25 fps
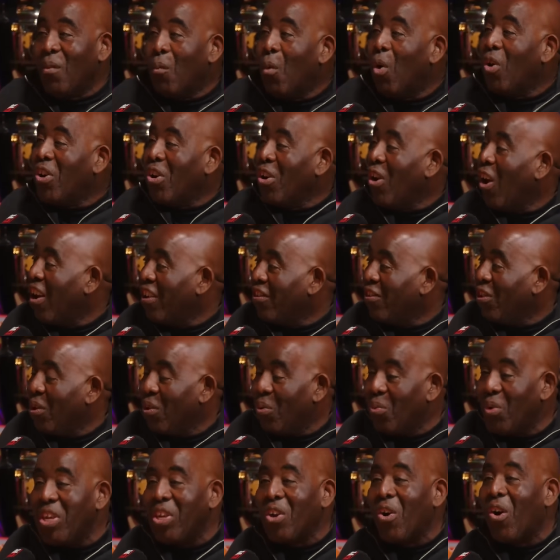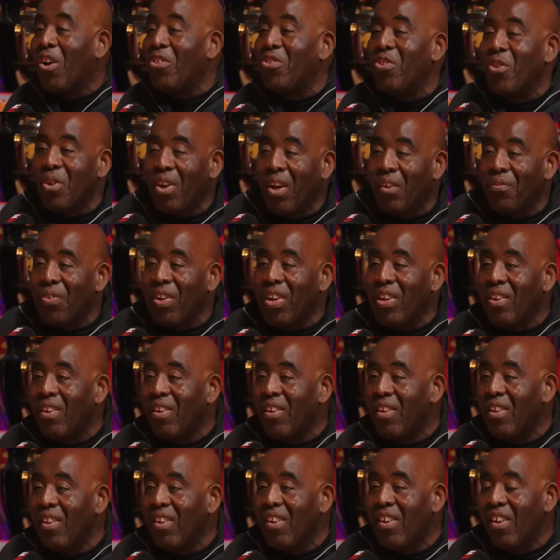What can I do? We can't do nothing.
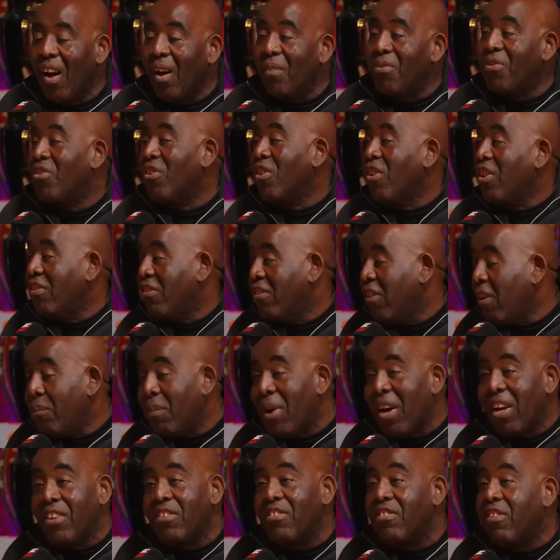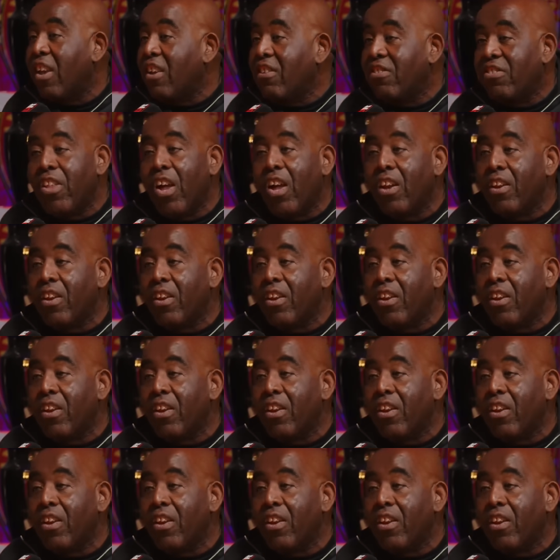I'm just going to sit back and say it's done.